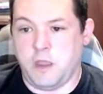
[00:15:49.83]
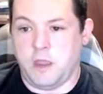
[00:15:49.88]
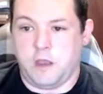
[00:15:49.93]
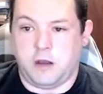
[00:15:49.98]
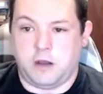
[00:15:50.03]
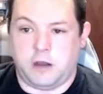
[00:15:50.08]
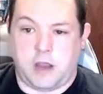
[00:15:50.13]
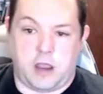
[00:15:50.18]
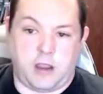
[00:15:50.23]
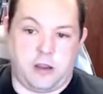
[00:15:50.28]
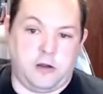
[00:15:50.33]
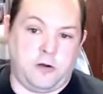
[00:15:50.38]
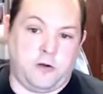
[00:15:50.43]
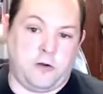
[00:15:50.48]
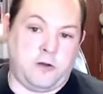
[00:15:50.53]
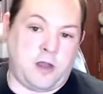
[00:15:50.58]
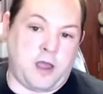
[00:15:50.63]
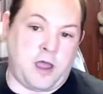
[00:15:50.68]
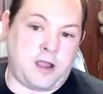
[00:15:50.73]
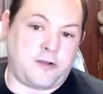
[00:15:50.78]
Now, you're
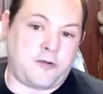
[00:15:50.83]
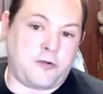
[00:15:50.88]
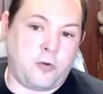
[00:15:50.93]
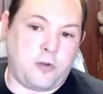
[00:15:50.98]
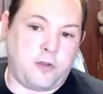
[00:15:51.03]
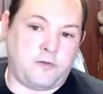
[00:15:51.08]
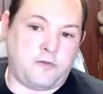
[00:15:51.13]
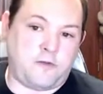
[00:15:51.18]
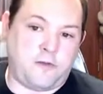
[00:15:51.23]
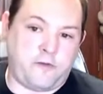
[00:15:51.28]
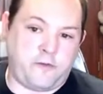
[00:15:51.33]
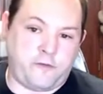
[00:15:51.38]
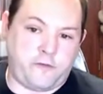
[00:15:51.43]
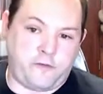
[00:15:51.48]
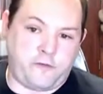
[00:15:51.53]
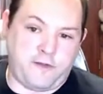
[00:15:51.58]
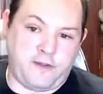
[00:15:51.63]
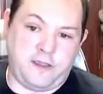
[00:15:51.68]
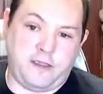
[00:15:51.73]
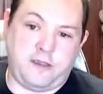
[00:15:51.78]
not going to
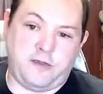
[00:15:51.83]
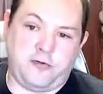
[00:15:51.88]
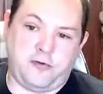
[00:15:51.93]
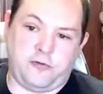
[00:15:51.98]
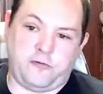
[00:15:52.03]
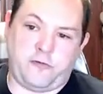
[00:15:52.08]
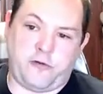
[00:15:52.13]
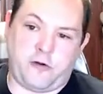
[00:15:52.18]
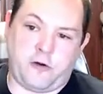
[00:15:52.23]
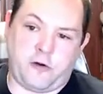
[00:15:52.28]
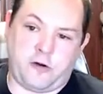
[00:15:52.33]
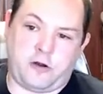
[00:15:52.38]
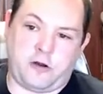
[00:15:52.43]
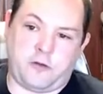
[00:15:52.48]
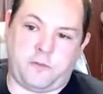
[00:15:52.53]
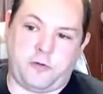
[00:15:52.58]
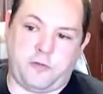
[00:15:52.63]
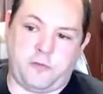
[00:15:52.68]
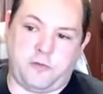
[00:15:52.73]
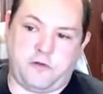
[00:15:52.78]
see your target
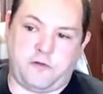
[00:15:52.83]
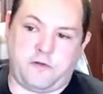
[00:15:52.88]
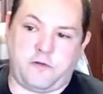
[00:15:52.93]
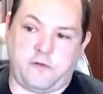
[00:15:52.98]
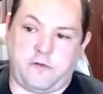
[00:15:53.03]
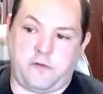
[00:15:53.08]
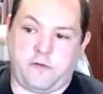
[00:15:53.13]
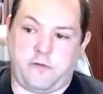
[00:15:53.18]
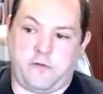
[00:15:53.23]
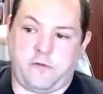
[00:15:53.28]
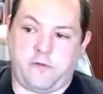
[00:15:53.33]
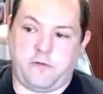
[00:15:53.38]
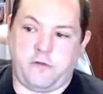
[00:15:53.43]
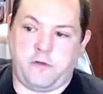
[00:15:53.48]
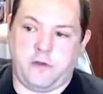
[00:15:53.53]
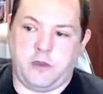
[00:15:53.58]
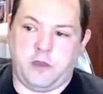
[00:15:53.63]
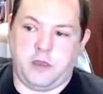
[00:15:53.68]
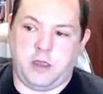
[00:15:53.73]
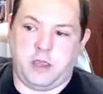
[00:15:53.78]
permissions
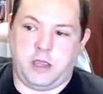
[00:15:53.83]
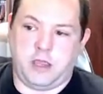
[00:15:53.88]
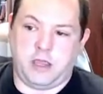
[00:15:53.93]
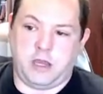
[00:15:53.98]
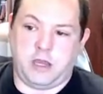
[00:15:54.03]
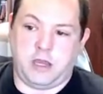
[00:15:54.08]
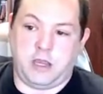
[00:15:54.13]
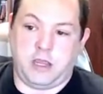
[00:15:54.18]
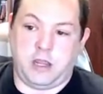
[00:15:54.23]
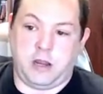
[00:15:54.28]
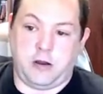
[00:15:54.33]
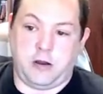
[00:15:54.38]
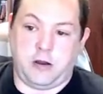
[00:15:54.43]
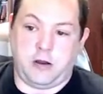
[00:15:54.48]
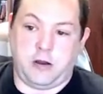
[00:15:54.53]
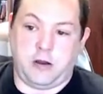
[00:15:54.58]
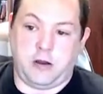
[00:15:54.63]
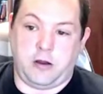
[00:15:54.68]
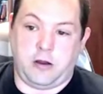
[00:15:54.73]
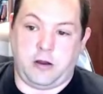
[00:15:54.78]
in here,
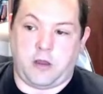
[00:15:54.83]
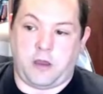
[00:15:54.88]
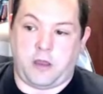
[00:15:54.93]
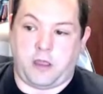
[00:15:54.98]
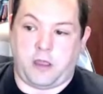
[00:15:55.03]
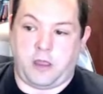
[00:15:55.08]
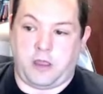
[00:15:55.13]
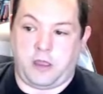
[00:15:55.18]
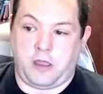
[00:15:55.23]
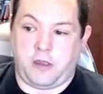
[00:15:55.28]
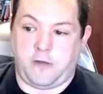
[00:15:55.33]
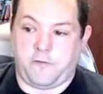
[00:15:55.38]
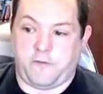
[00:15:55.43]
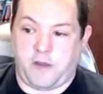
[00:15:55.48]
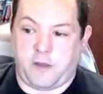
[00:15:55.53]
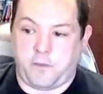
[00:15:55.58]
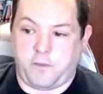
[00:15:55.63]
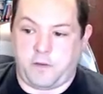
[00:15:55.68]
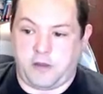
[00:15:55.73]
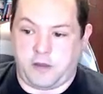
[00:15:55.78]
i.e. if
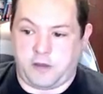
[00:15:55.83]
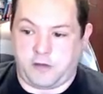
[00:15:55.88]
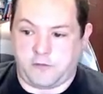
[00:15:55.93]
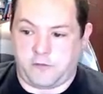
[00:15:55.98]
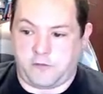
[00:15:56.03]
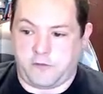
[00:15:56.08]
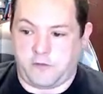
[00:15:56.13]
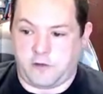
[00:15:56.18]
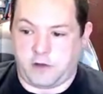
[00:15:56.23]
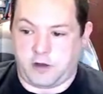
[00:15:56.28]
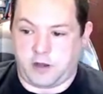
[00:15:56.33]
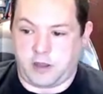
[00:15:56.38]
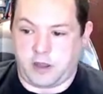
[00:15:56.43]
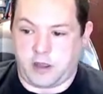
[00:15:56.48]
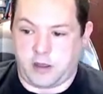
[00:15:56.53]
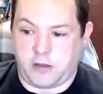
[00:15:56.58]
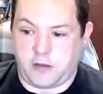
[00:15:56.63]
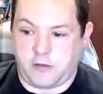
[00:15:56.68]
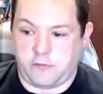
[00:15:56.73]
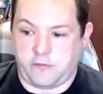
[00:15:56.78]
I picked an
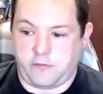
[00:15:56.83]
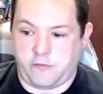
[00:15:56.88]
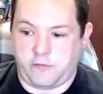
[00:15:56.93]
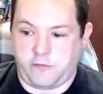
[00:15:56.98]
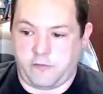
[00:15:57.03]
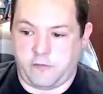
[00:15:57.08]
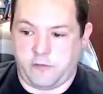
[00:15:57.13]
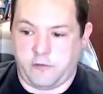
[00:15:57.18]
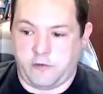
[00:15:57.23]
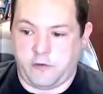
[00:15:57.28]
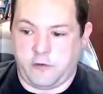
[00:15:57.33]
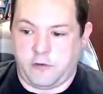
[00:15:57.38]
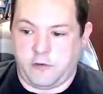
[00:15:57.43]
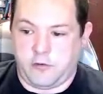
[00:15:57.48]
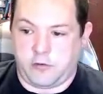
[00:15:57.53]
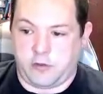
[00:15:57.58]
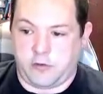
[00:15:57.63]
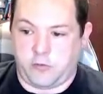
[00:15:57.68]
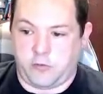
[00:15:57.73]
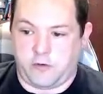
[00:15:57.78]
account,
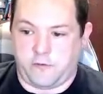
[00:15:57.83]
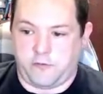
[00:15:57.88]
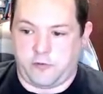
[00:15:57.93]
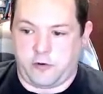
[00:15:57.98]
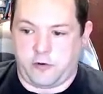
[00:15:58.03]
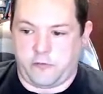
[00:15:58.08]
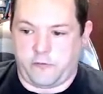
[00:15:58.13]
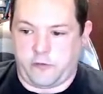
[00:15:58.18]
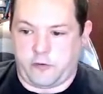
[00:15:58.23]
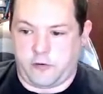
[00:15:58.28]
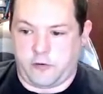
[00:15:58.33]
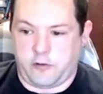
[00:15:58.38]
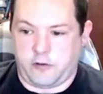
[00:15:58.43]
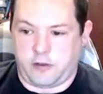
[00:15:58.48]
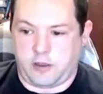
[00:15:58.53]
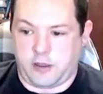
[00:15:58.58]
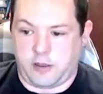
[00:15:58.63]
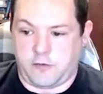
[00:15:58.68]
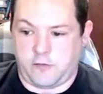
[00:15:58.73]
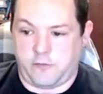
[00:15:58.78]
like one of our internal
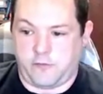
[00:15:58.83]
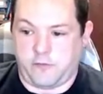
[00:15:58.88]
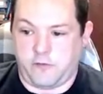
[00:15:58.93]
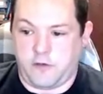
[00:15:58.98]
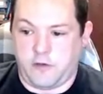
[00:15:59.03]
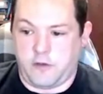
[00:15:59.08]
accounts,